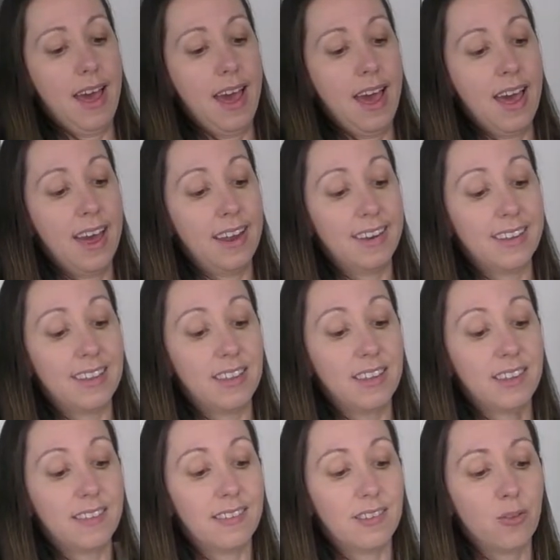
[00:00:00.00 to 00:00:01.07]
And
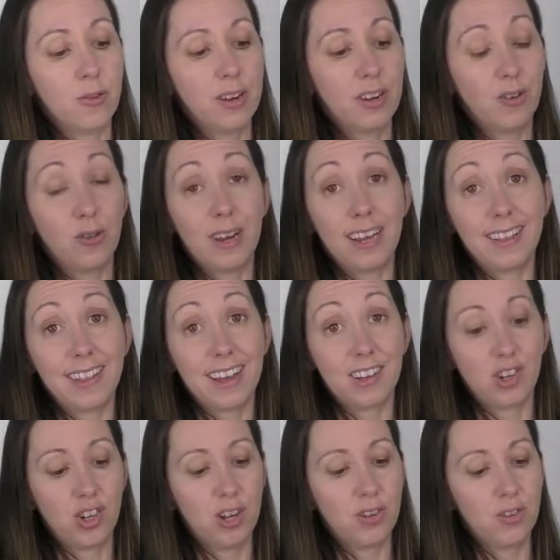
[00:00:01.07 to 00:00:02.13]
this is going to create that
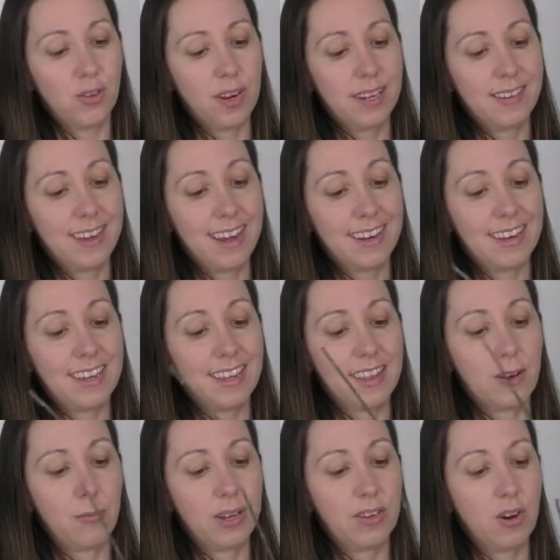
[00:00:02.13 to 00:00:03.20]
sheltering technique
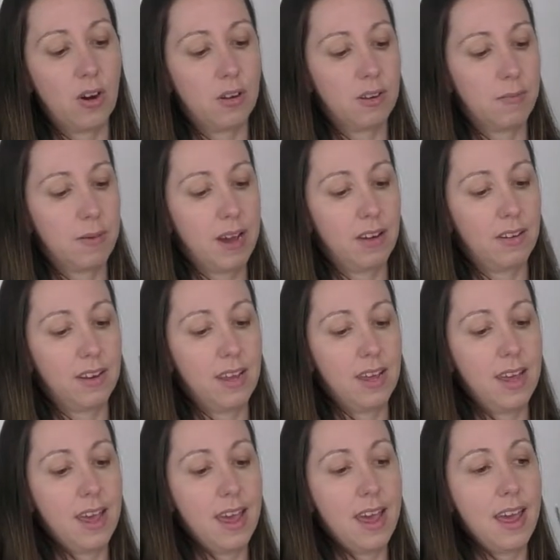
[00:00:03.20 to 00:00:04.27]
that we talked about.
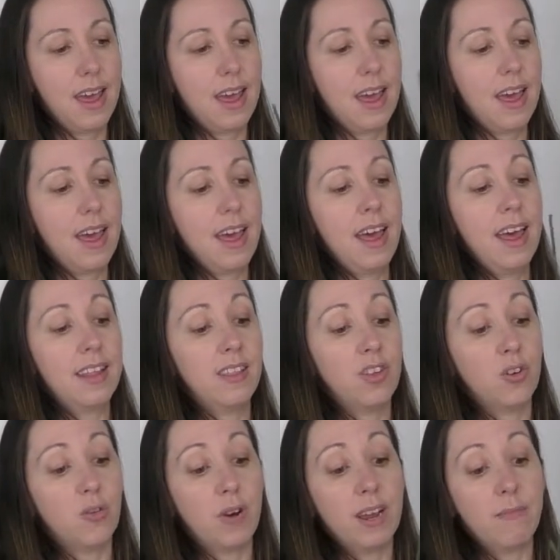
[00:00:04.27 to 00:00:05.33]
And the
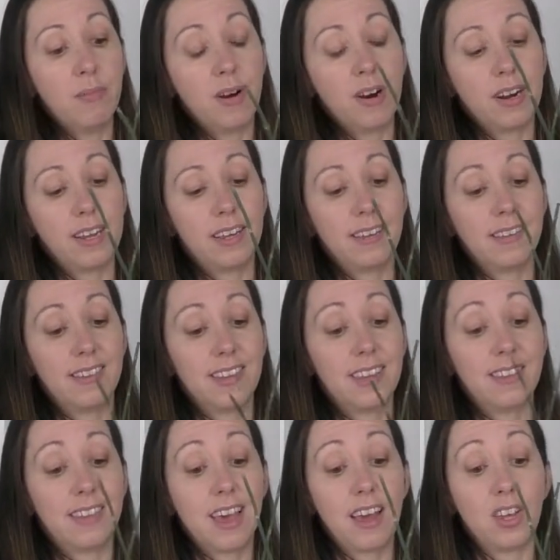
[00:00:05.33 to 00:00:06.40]
great part
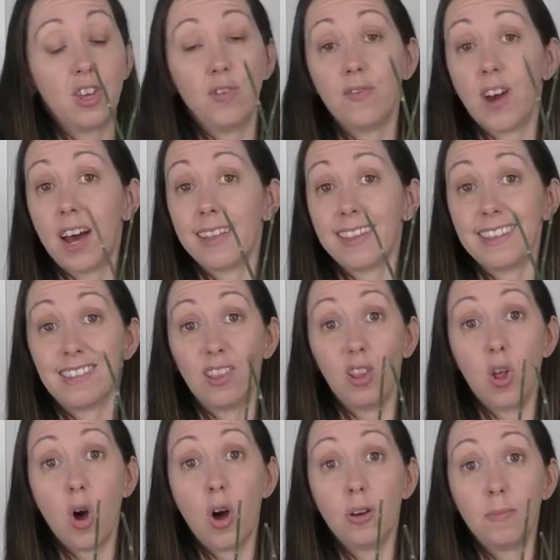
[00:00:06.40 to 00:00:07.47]
is that you've got this
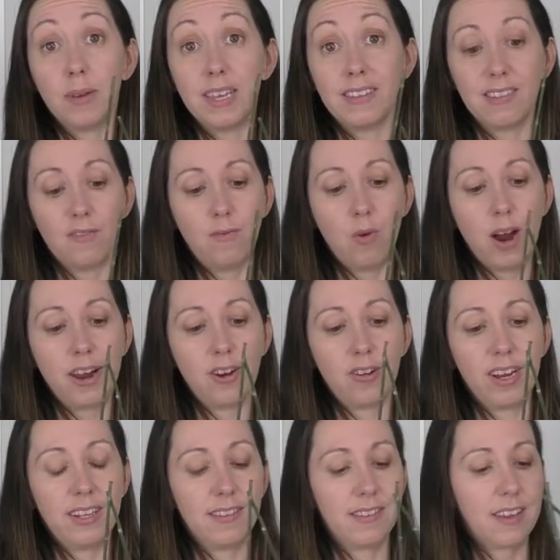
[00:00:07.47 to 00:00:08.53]
long piece of wire
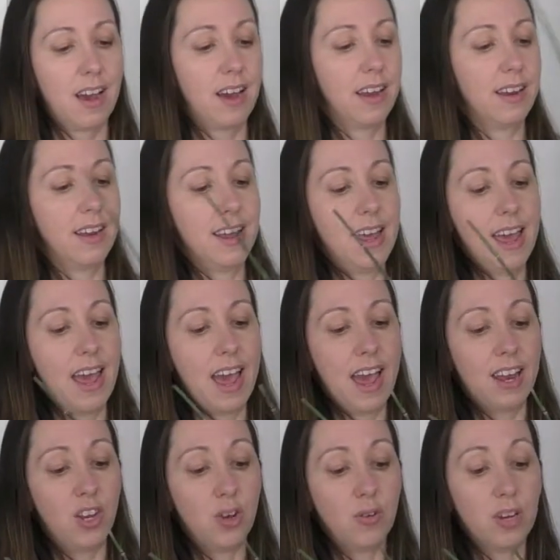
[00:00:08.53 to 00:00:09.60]
inside,
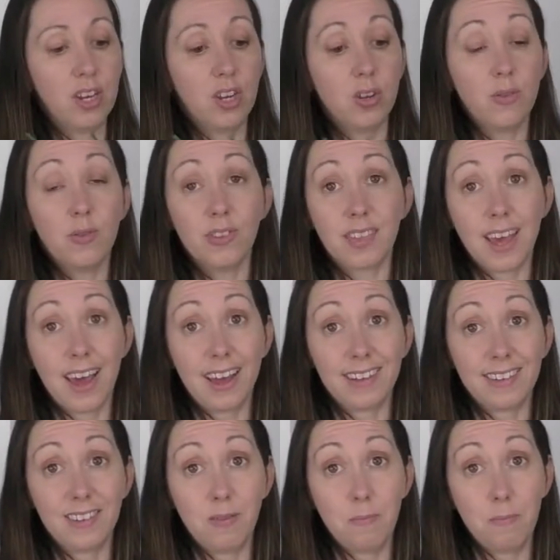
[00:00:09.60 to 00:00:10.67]
and you can use that
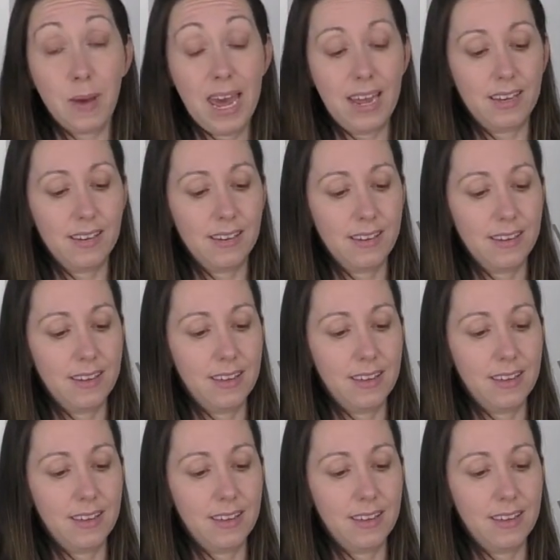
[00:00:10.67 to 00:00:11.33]
to bend